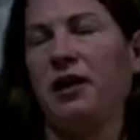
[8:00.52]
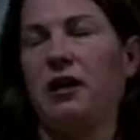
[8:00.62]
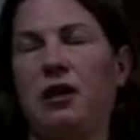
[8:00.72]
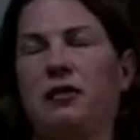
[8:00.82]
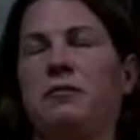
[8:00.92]

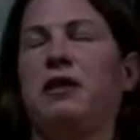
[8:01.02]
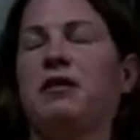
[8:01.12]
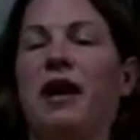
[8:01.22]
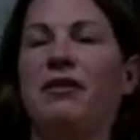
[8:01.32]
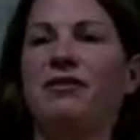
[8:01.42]
call them our
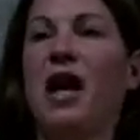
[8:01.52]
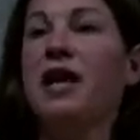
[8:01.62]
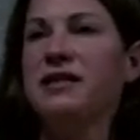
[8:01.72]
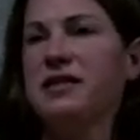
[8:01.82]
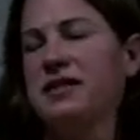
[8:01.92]

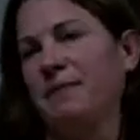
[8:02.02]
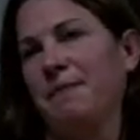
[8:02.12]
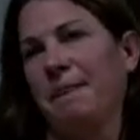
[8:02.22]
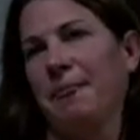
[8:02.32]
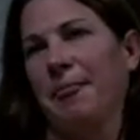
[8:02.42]
lifelines,
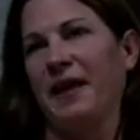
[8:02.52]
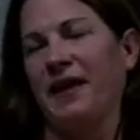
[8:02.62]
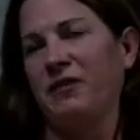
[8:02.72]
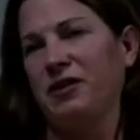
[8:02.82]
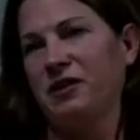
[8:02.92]
and
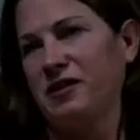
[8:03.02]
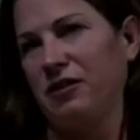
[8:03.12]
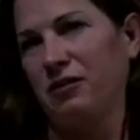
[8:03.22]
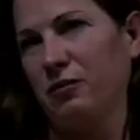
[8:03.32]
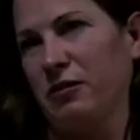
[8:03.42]
I would
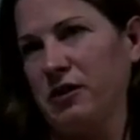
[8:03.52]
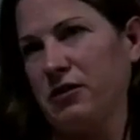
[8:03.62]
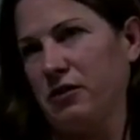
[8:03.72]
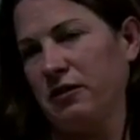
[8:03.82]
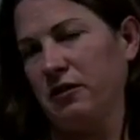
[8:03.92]
consider Women's
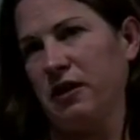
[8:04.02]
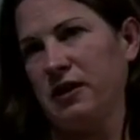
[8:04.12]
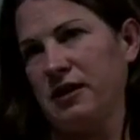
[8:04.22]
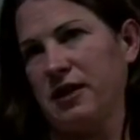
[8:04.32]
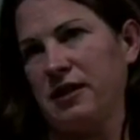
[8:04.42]
Earth
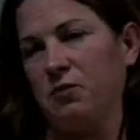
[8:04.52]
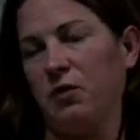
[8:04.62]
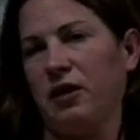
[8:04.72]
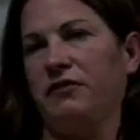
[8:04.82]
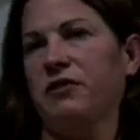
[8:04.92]
Alliance as
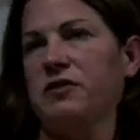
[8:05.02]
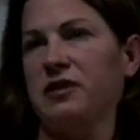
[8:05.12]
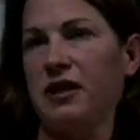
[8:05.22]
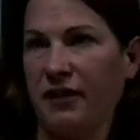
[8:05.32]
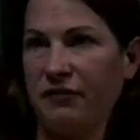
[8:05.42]
one of those
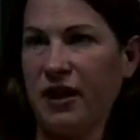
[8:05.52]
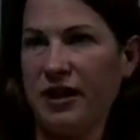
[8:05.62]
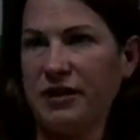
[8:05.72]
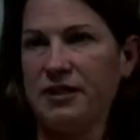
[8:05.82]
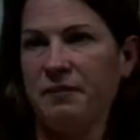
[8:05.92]
lifelines.